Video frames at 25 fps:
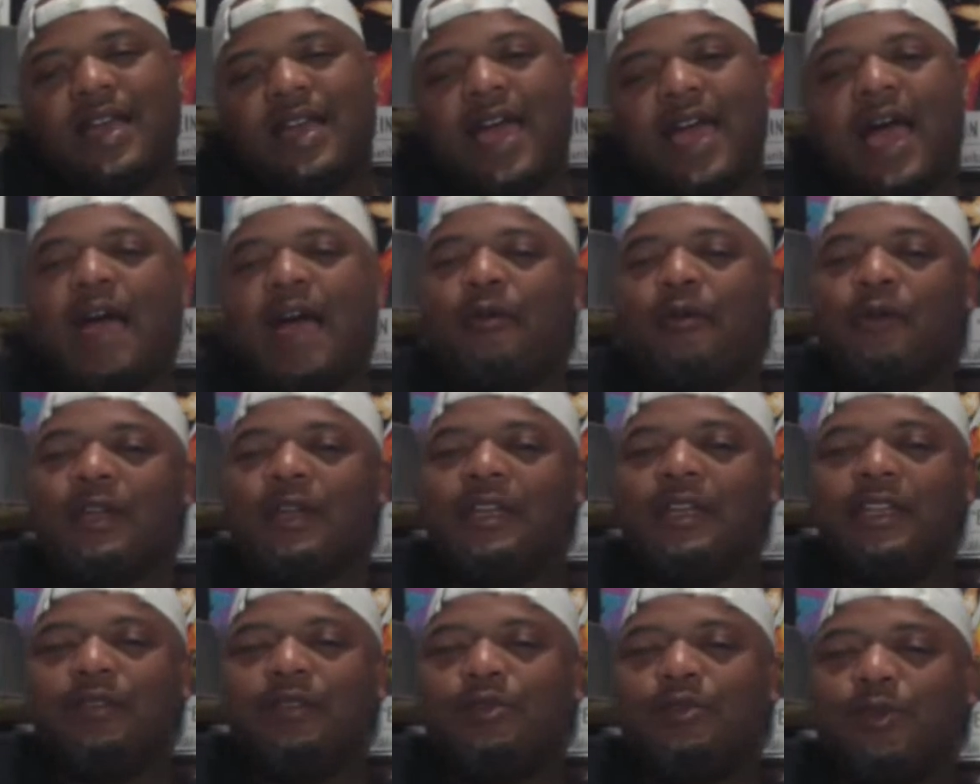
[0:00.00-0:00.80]
I really
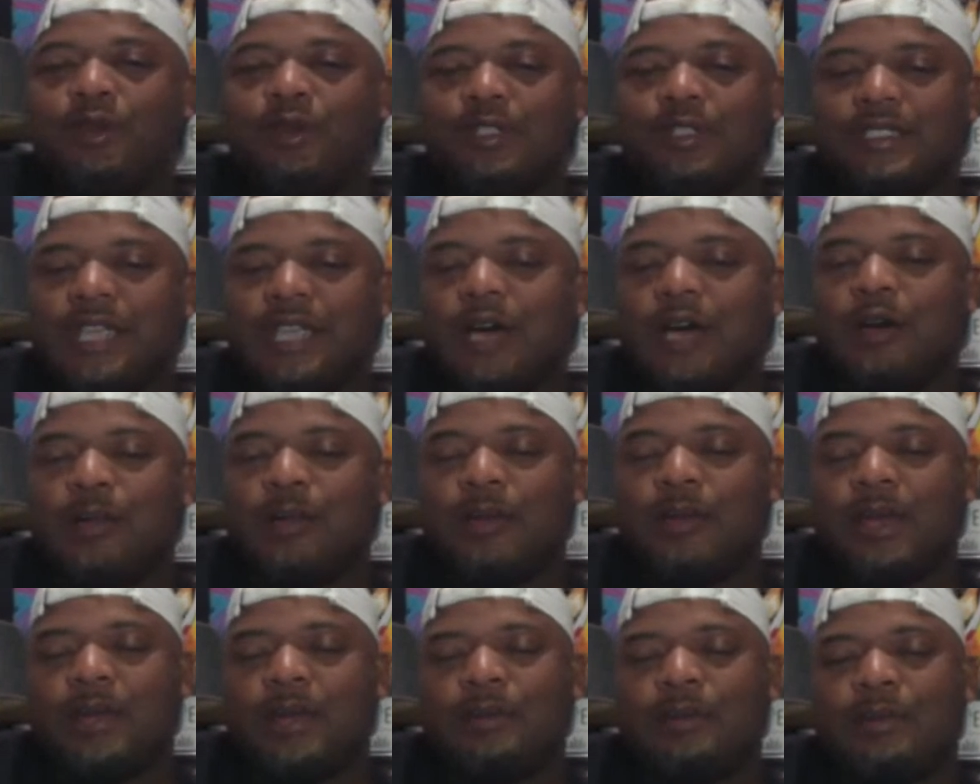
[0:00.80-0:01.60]
didn't even want to talk
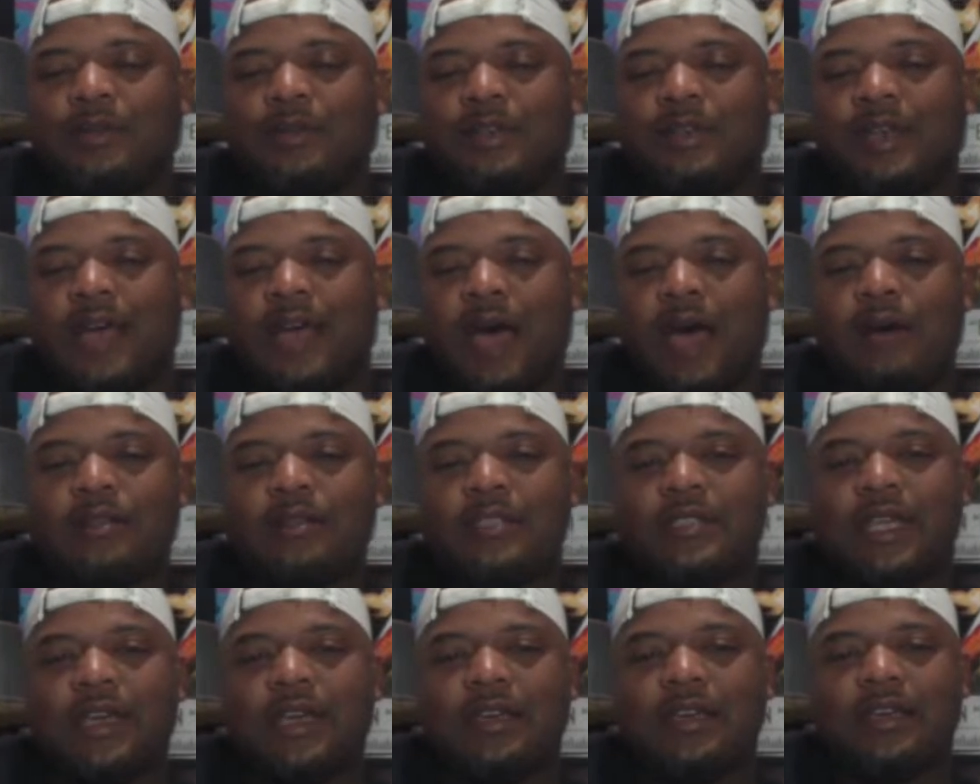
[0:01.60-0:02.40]
about it, but I
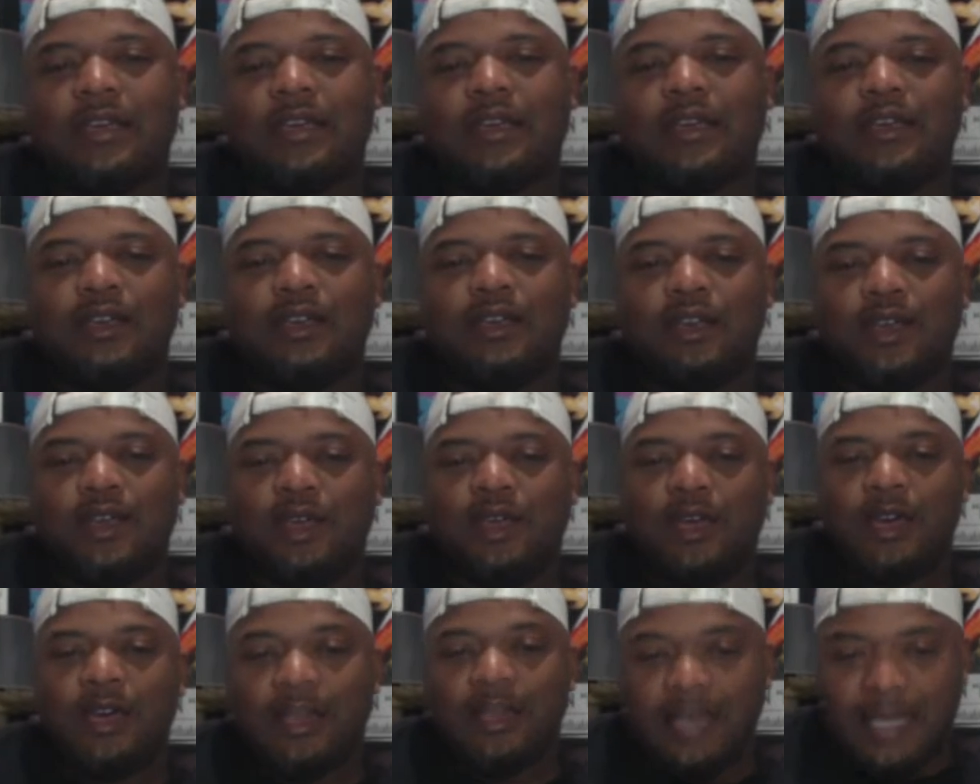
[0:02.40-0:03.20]
was like,
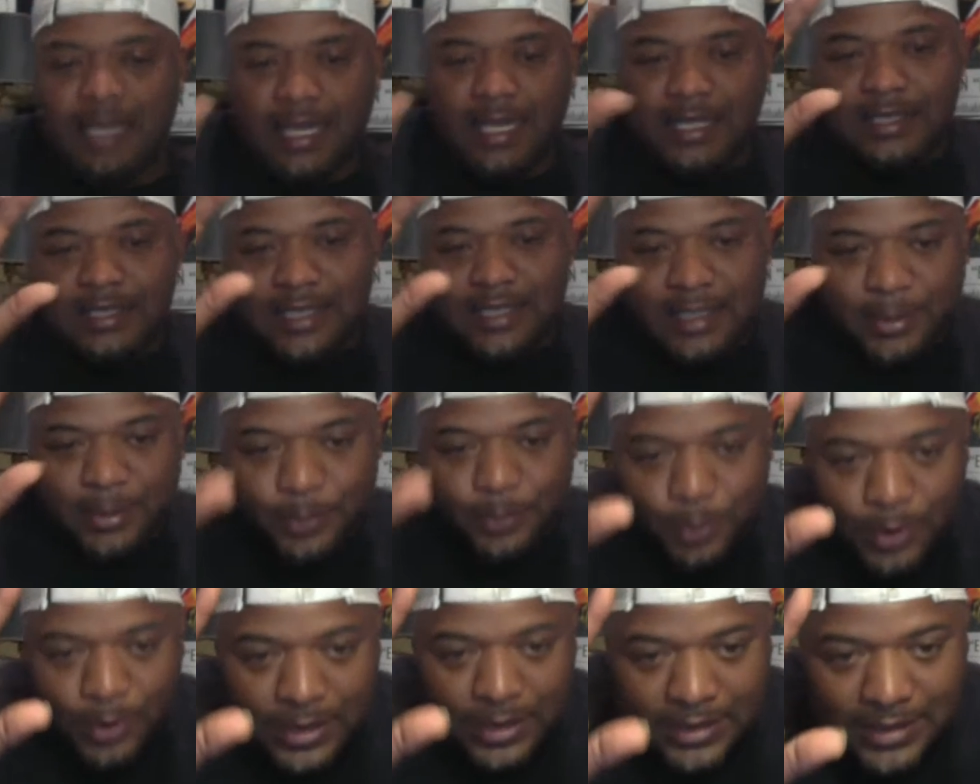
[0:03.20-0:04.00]
allegedly
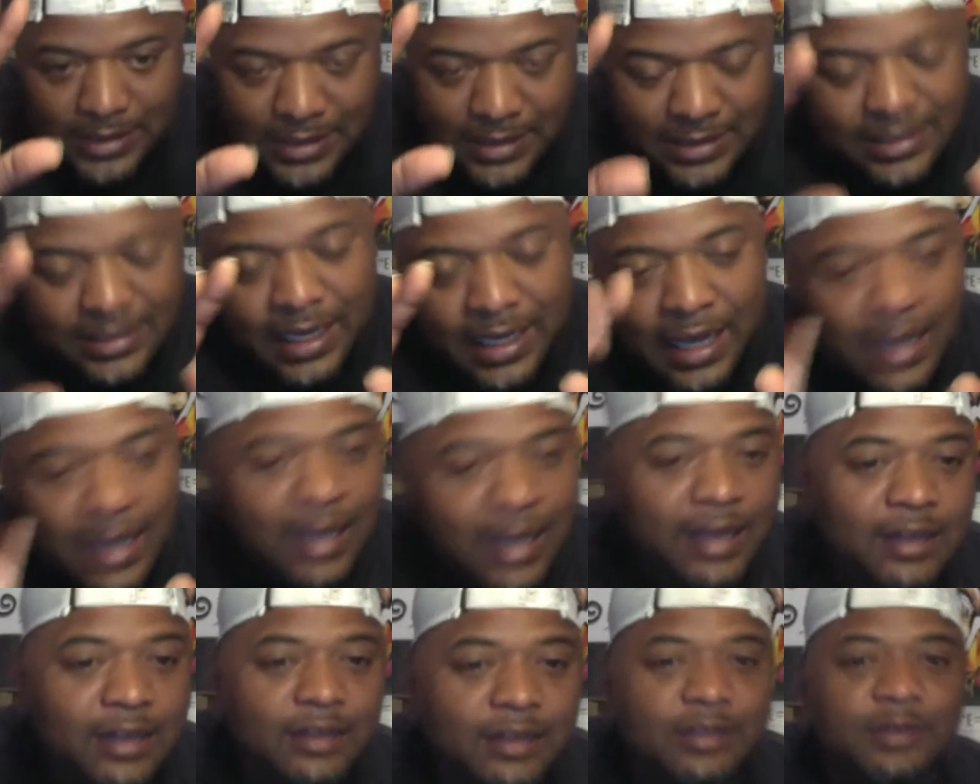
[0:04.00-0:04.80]
Princess
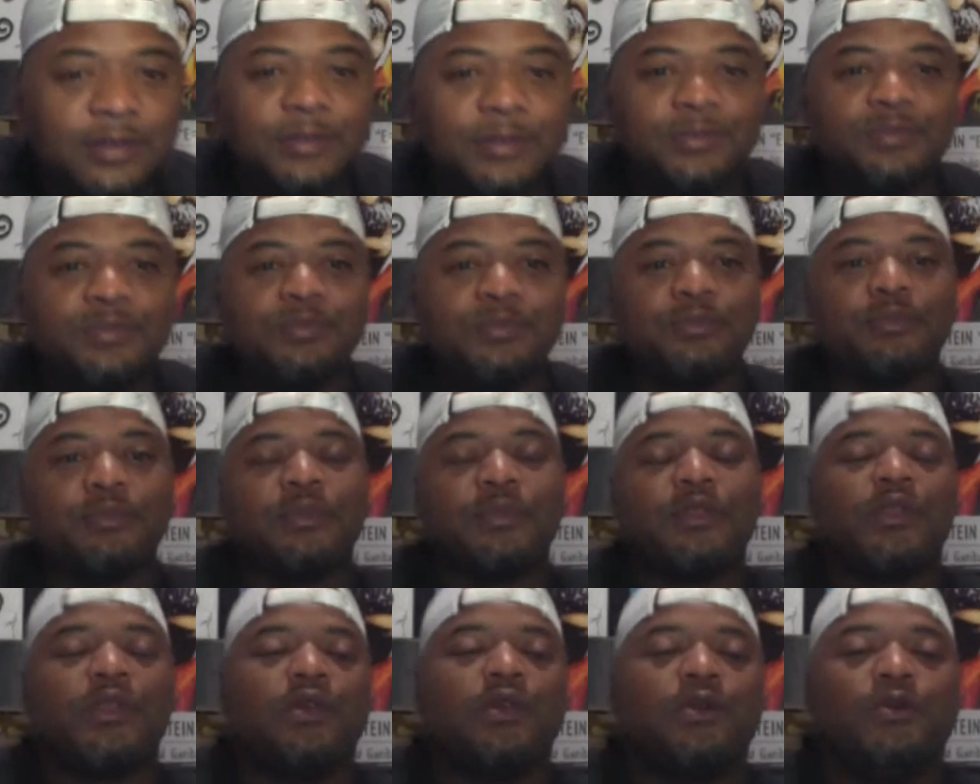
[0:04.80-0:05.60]
Diana
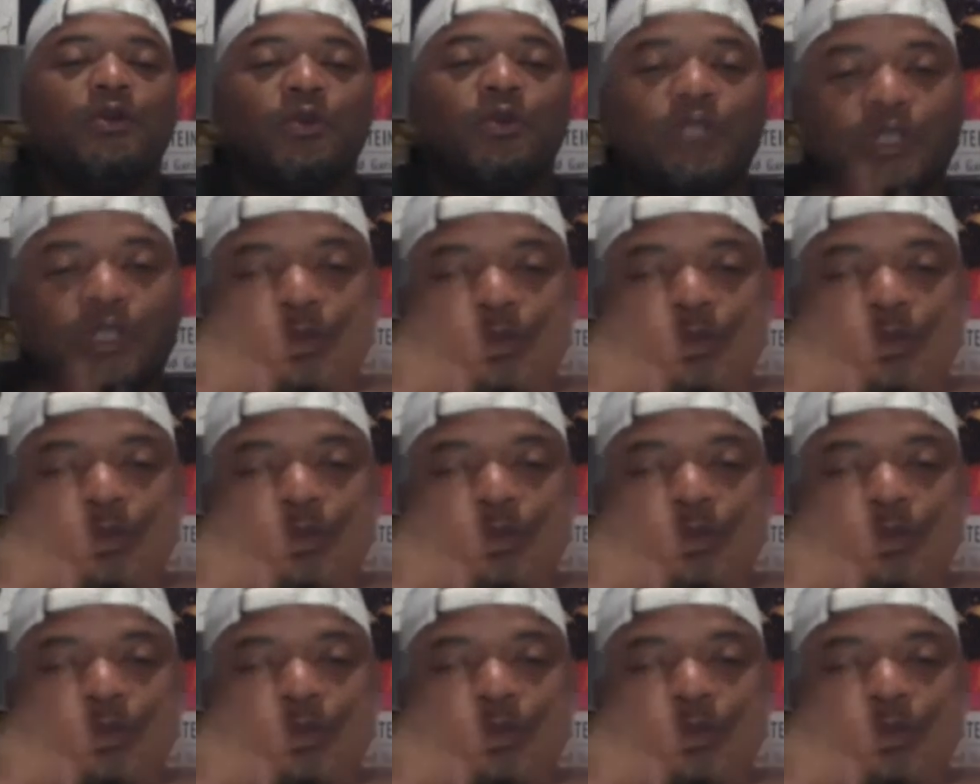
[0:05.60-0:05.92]
was